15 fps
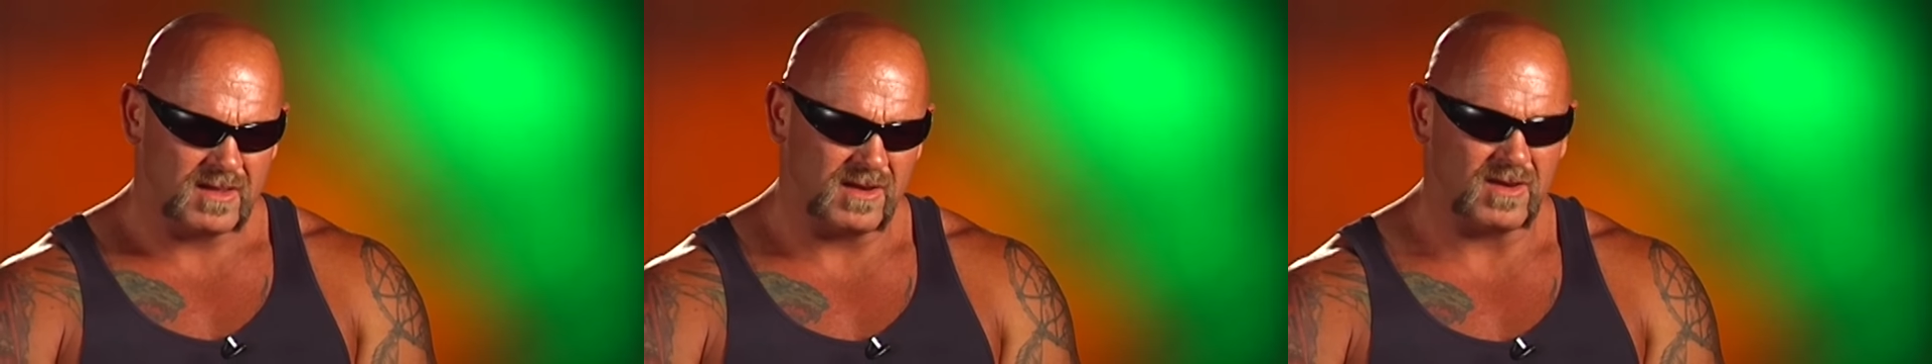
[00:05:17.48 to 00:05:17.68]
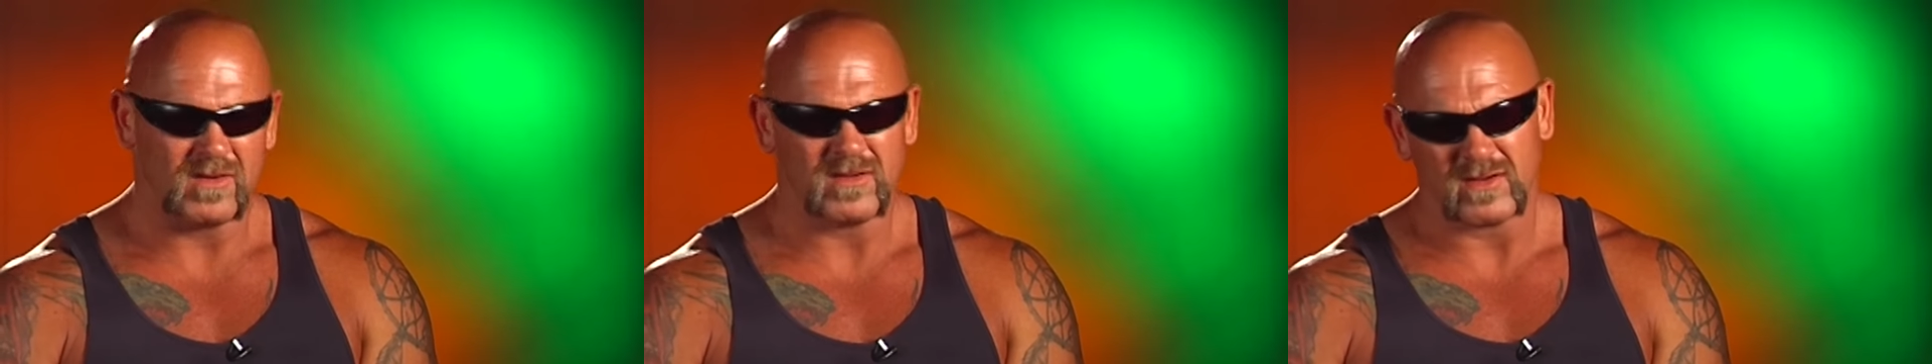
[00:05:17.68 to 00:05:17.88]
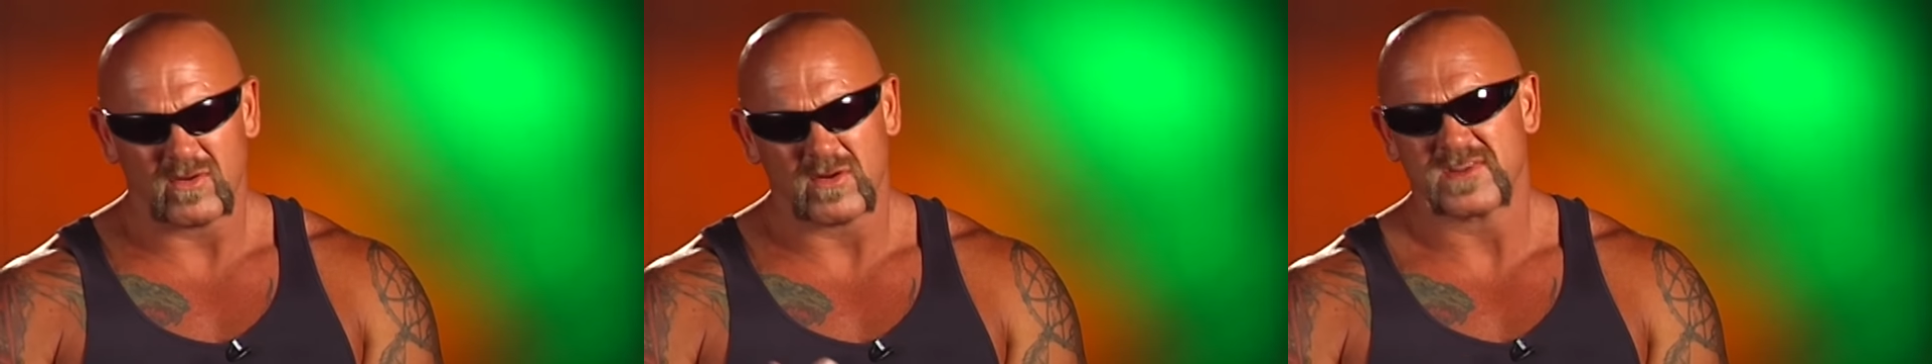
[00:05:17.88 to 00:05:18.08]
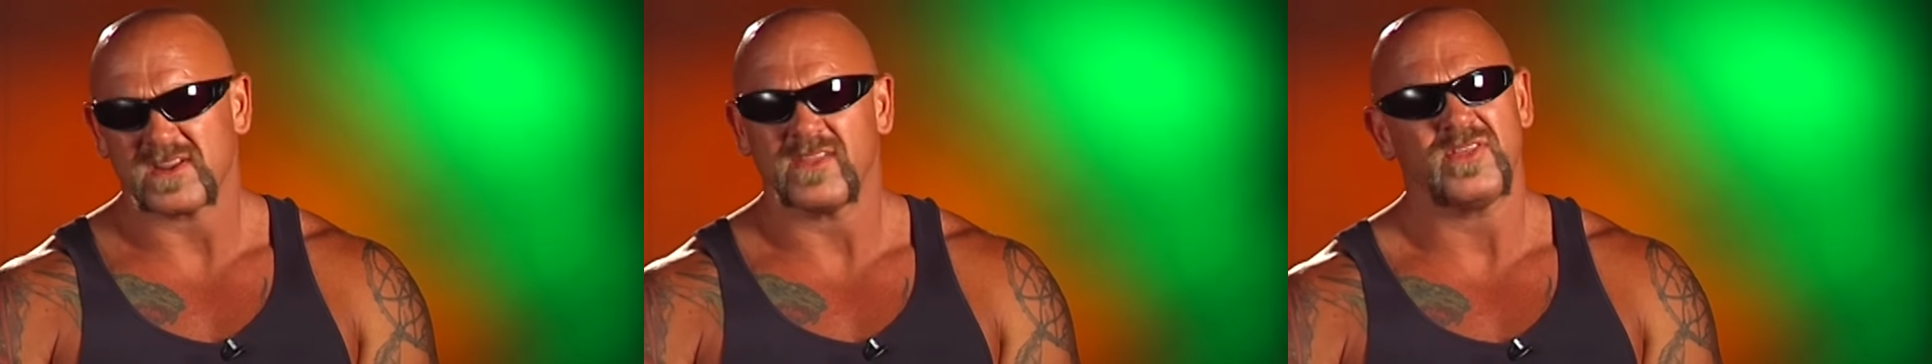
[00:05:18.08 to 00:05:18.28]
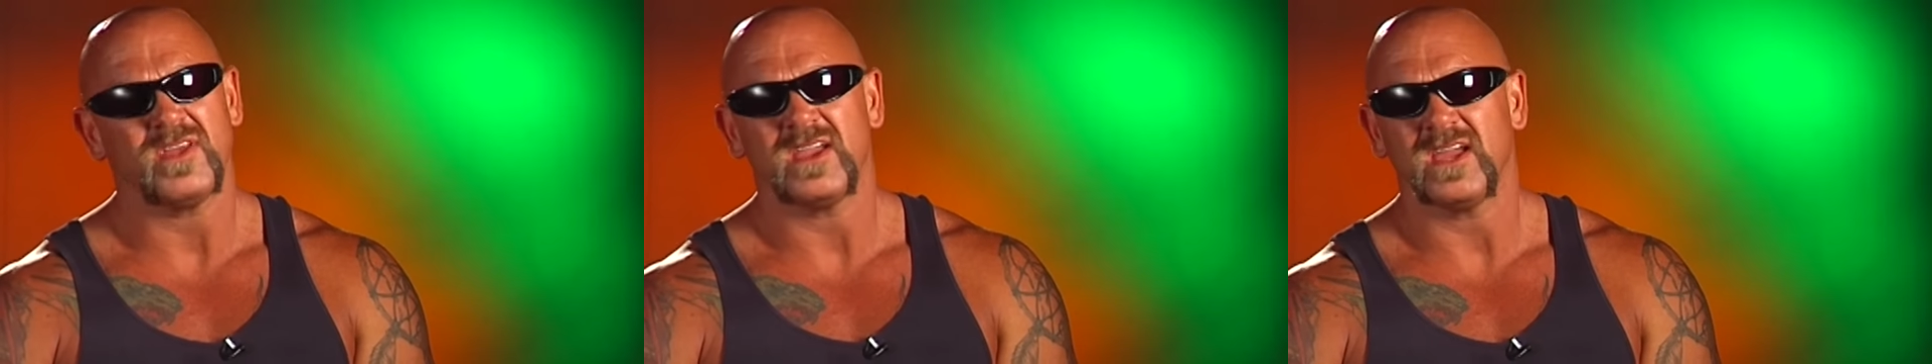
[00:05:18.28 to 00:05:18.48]
you know, of course,
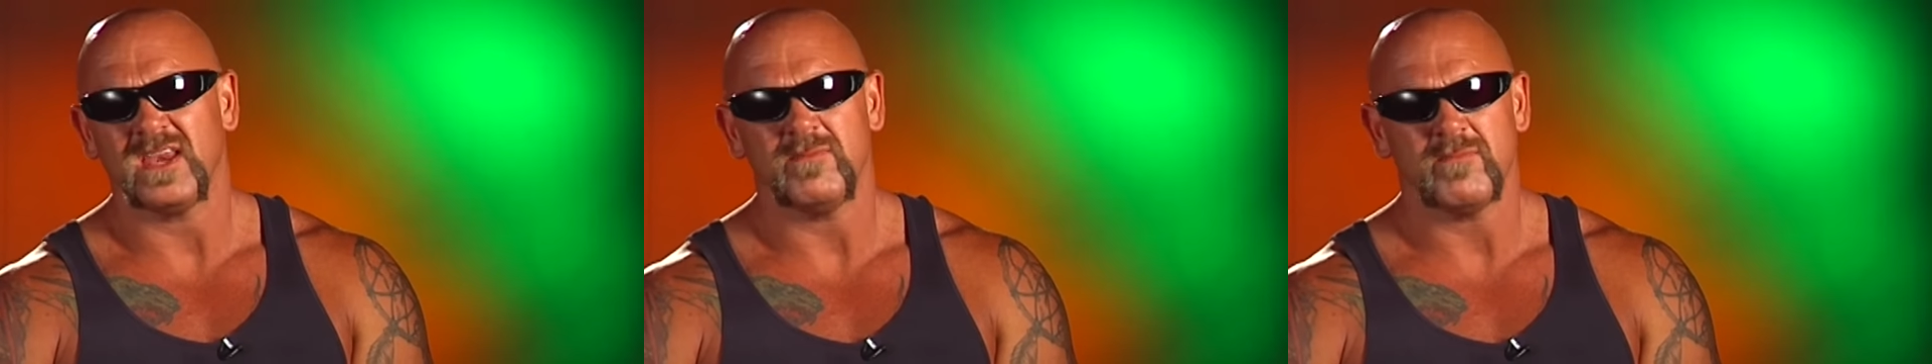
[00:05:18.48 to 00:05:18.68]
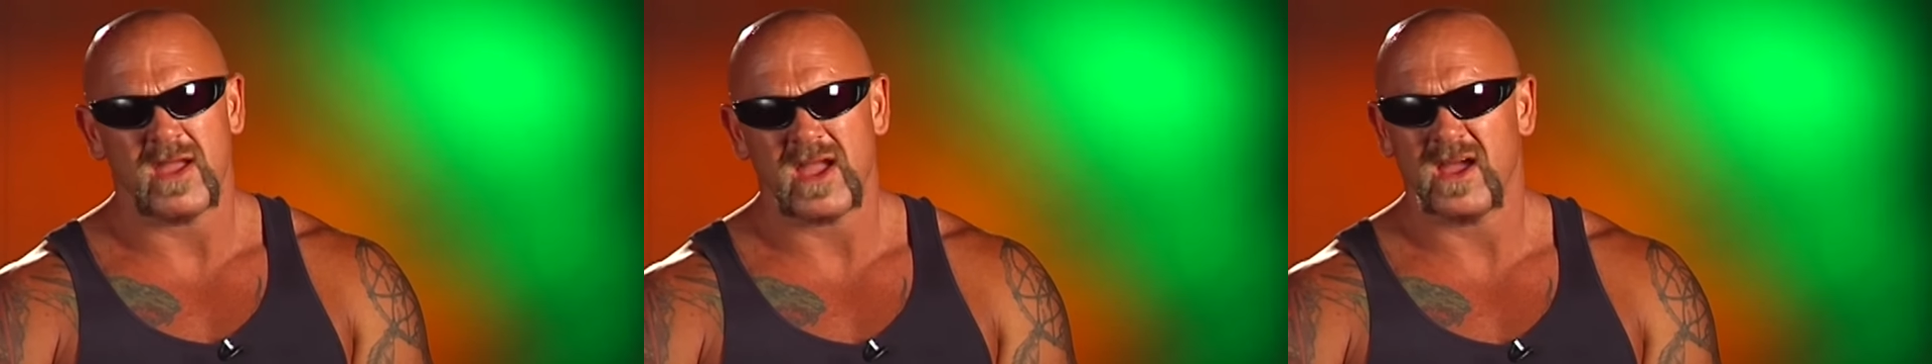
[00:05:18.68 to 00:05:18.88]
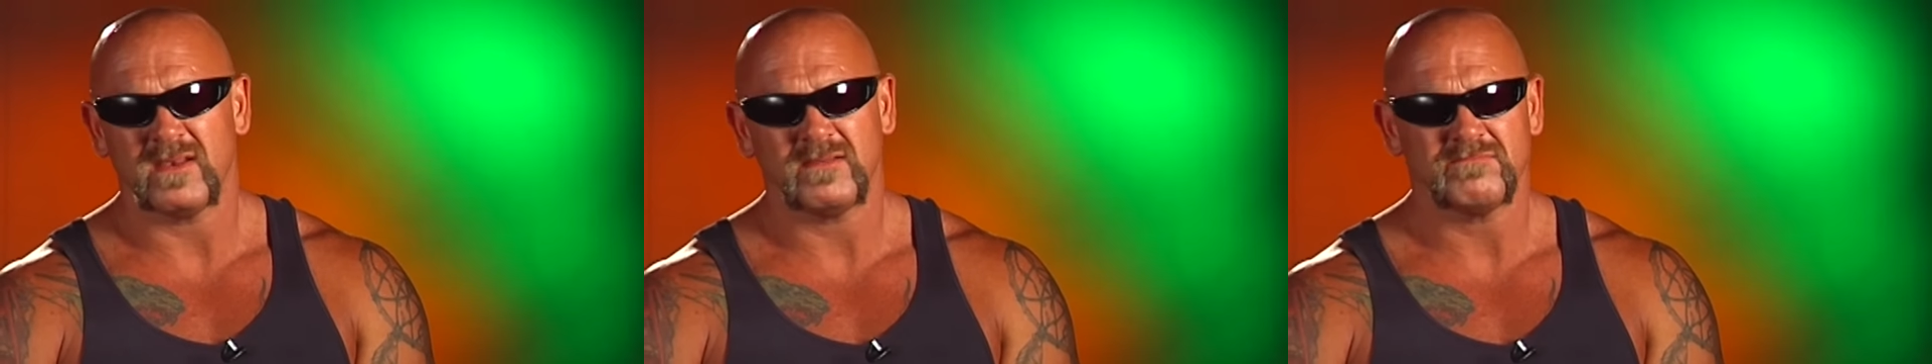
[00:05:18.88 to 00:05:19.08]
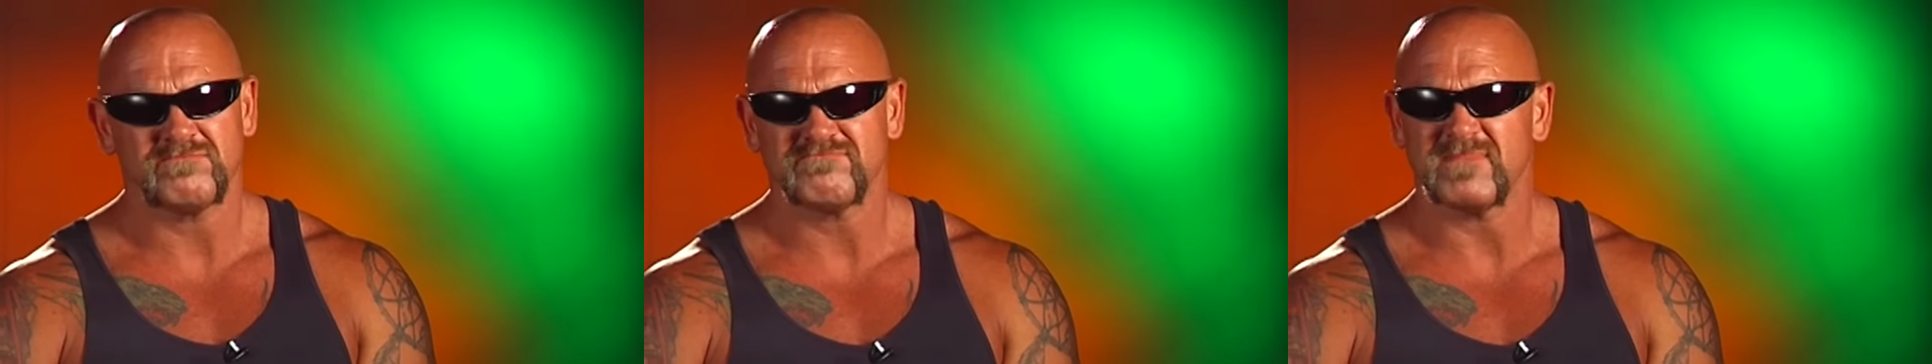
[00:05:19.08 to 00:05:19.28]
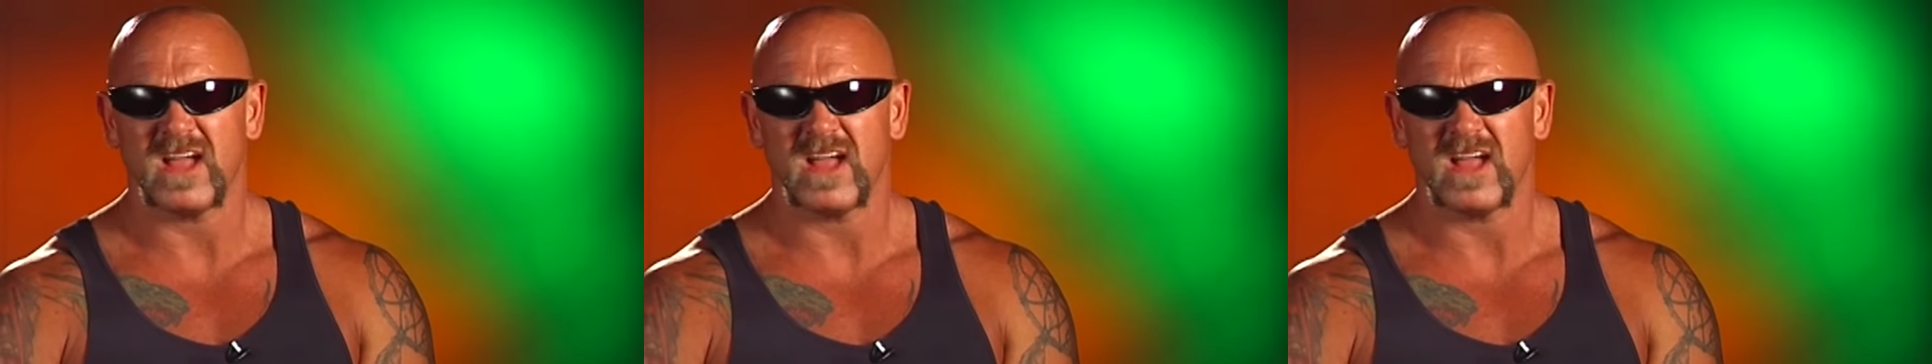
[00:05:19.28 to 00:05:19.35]
I think any man